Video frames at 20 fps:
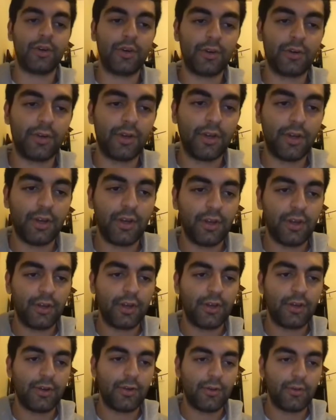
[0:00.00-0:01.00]
on
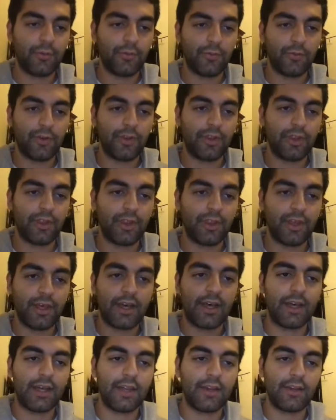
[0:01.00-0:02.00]
with
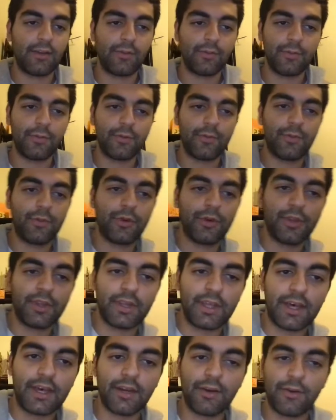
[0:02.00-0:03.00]
that. And I'm going to
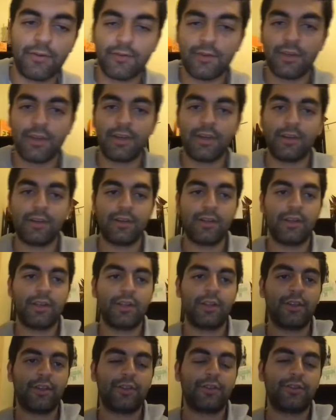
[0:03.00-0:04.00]
put that over there.
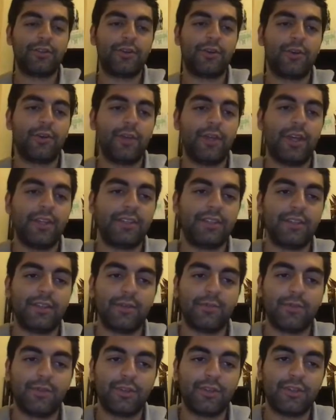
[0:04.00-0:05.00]
So that's
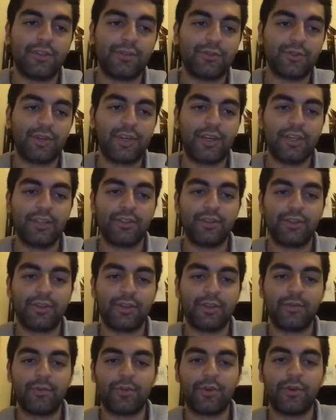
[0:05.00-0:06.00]
a pretty strange
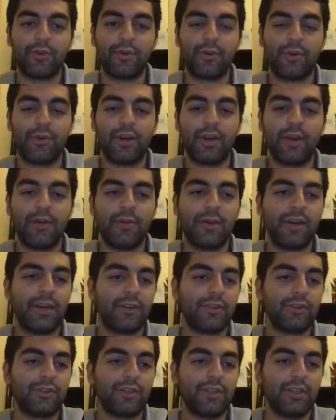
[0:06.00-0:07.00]
looking program,
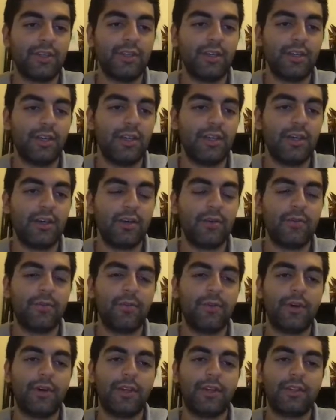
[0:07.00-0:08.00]
actually.
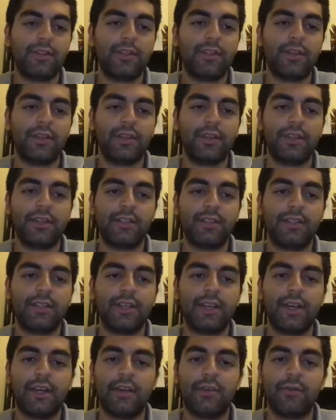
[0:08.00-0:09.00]
But let's
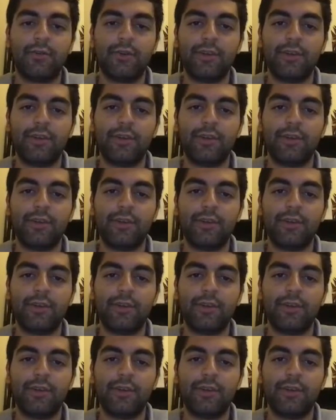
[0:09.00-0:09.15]
see how it